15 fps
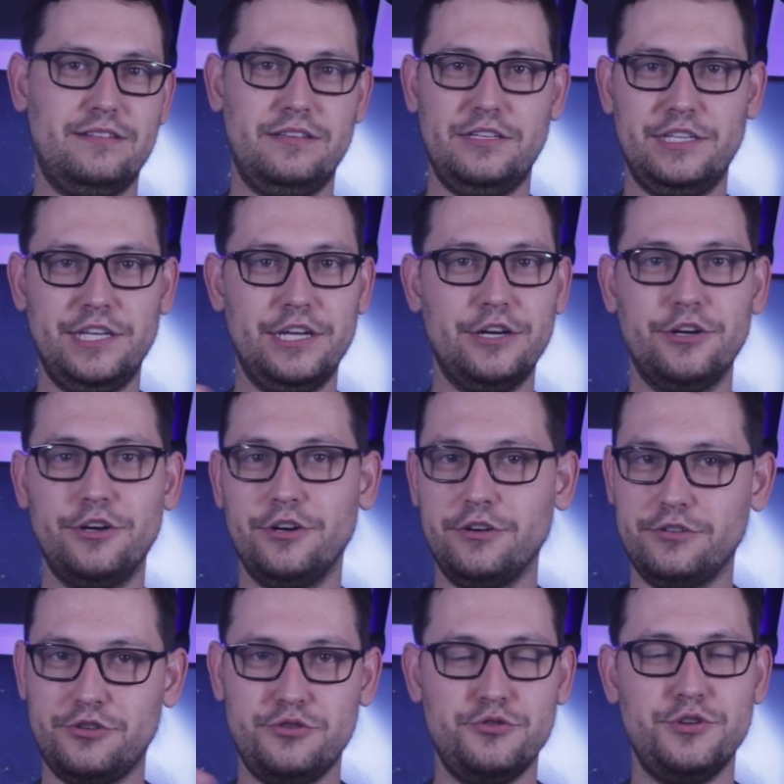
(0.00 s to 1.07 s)

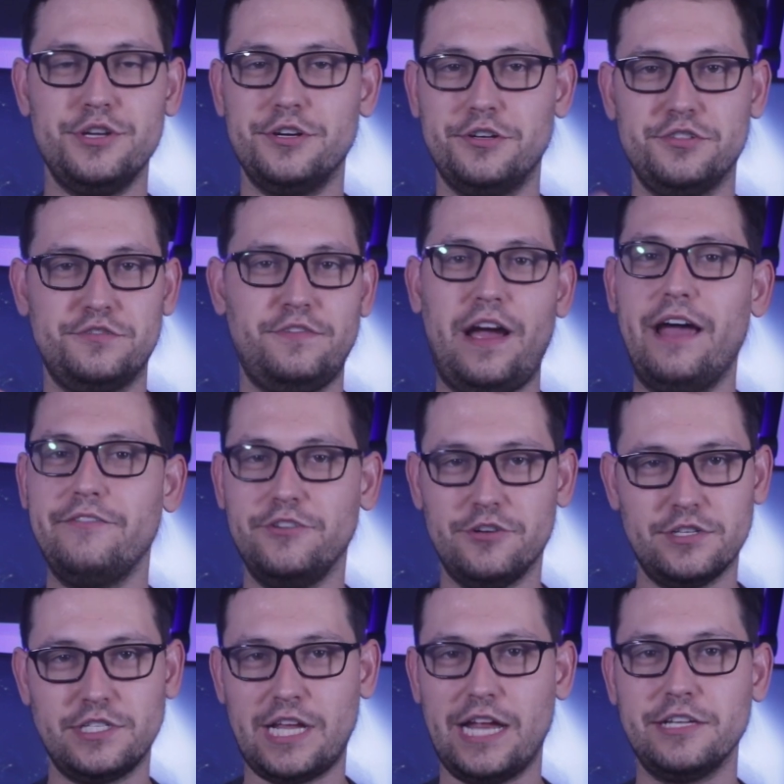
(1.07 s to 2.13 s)
year, 2 years, 5
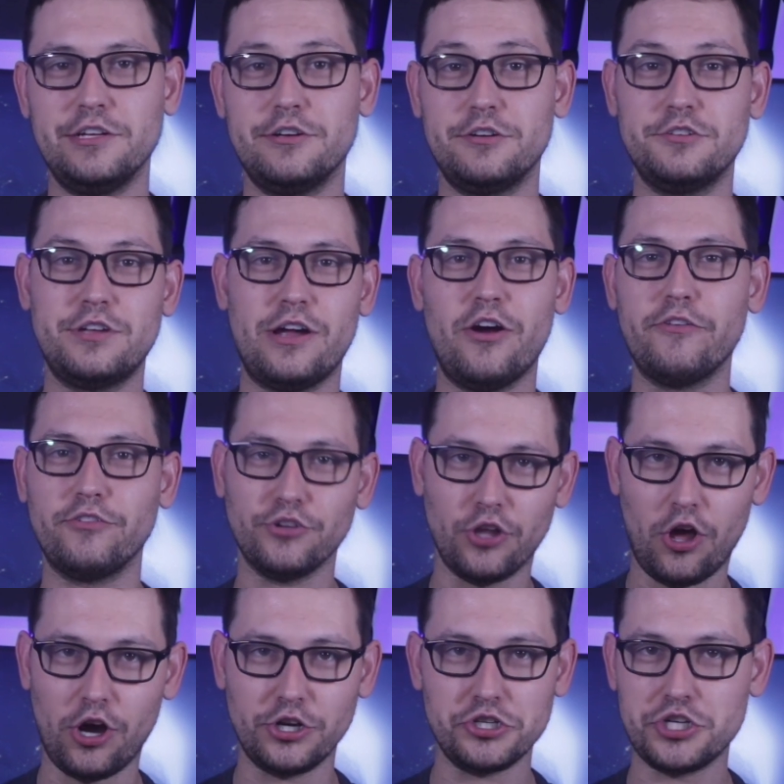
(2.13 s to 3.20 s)
years, 10 years, however
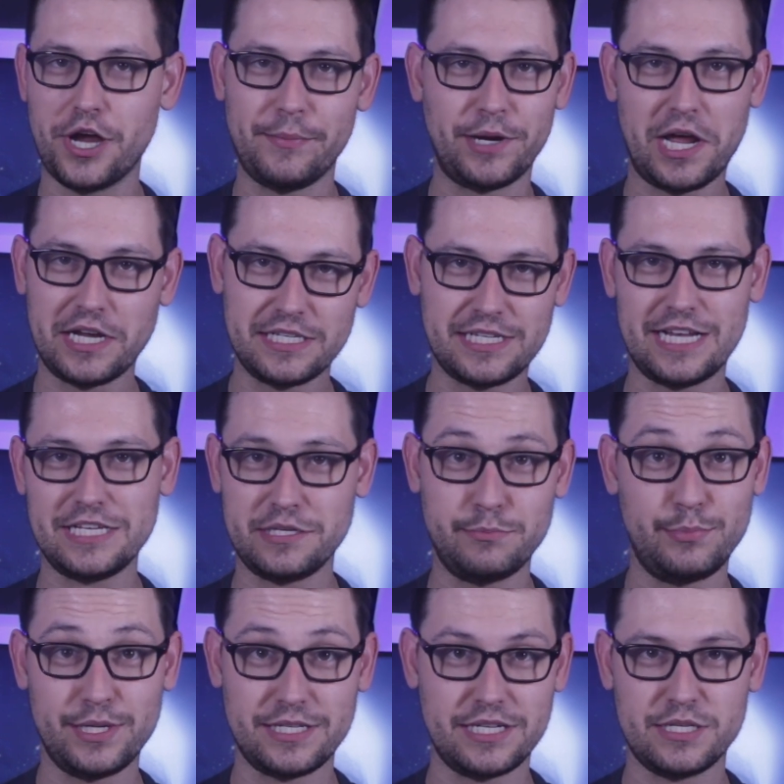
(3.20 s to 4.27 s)
long Gemini stays in
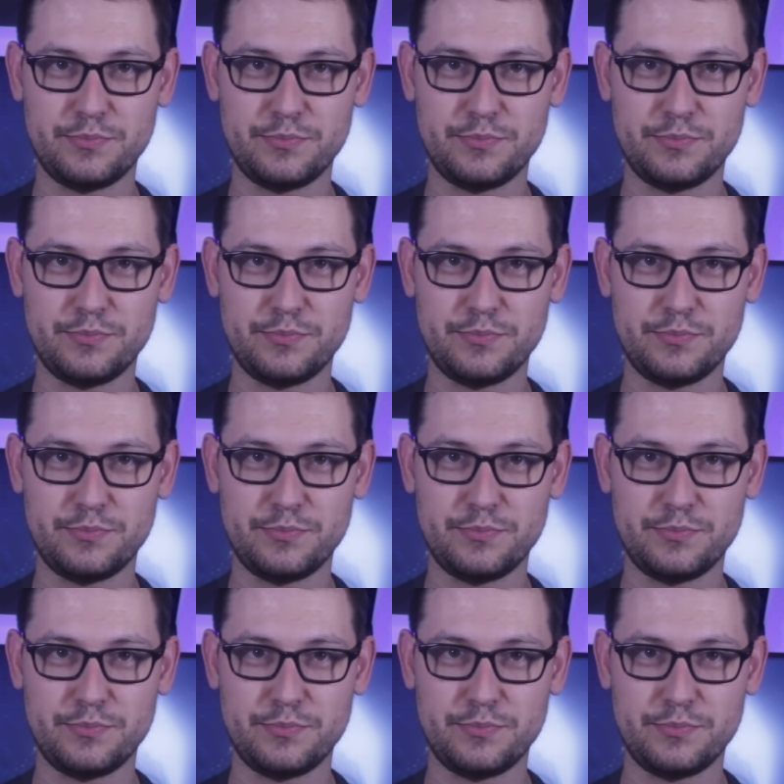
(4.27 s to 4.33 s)
business